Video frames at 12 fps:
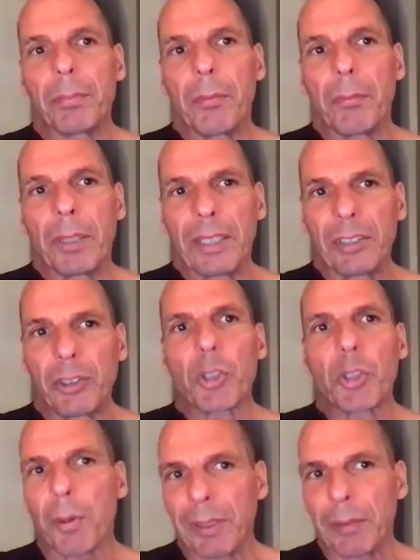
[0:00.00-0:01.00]

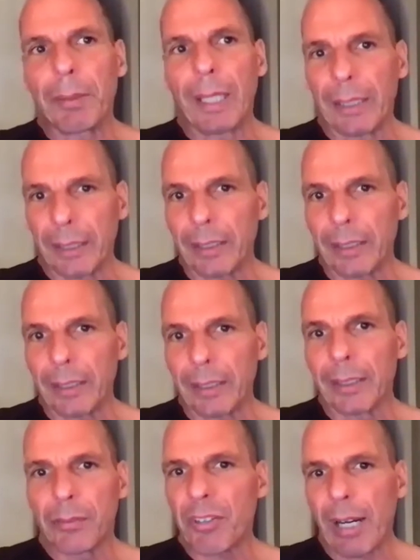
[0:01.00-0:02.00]
reduced profitability
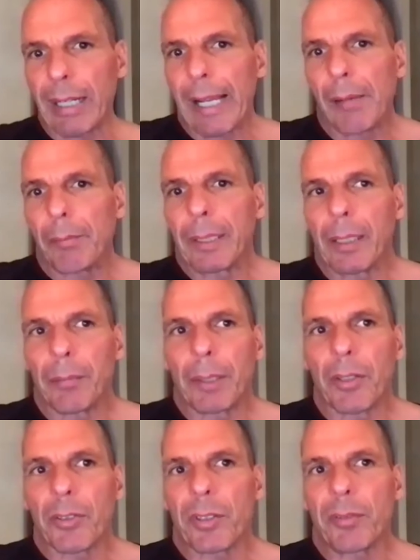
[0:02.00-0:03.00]
of Israeli capital
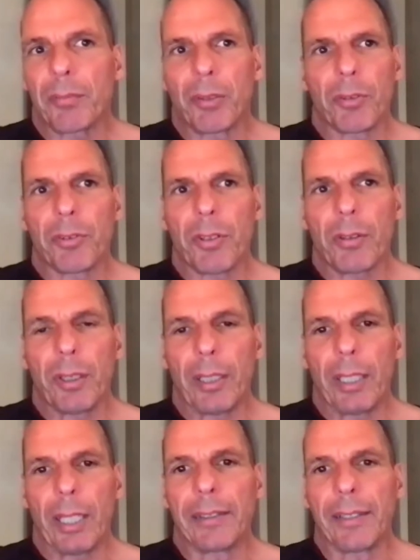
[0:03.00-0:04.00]
because it
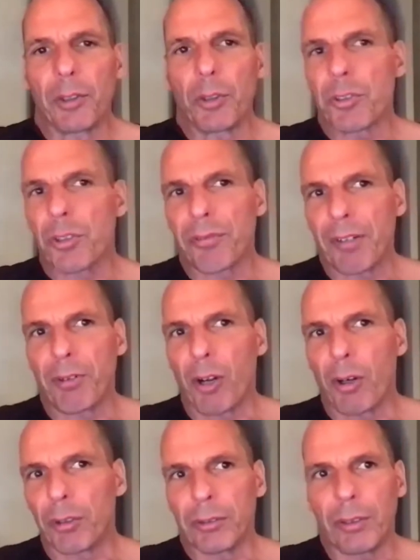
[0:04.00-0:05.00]
reduced the free
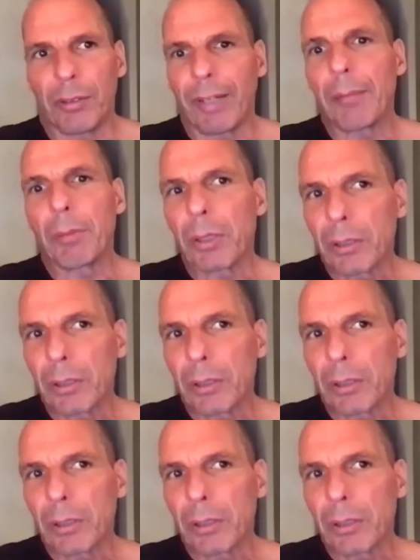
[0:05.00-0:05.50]
flow of labor.